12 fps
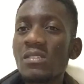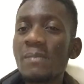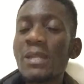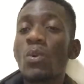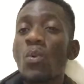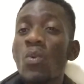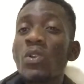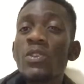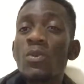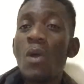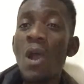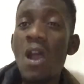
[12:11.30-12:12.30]
but who
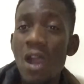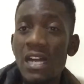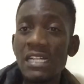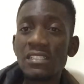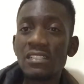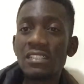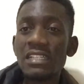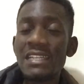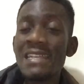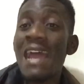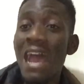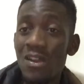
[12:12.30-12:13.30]
you are
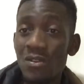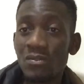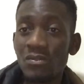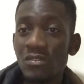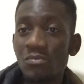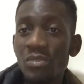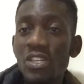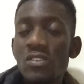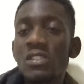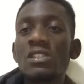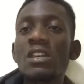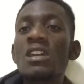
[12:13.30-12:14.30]
now.
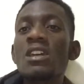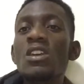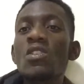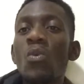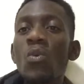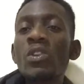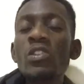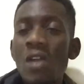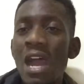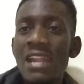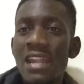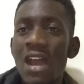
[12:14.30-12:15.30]
Because who you
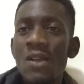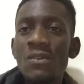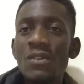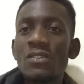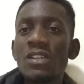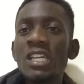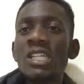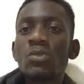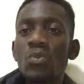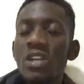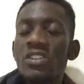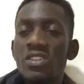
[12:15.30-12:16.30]
are now is
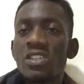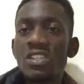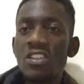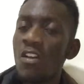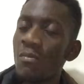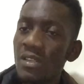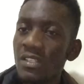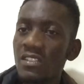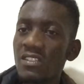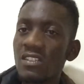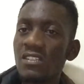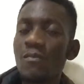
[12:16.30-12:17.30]
what
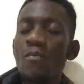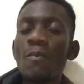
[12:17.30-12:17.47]
determines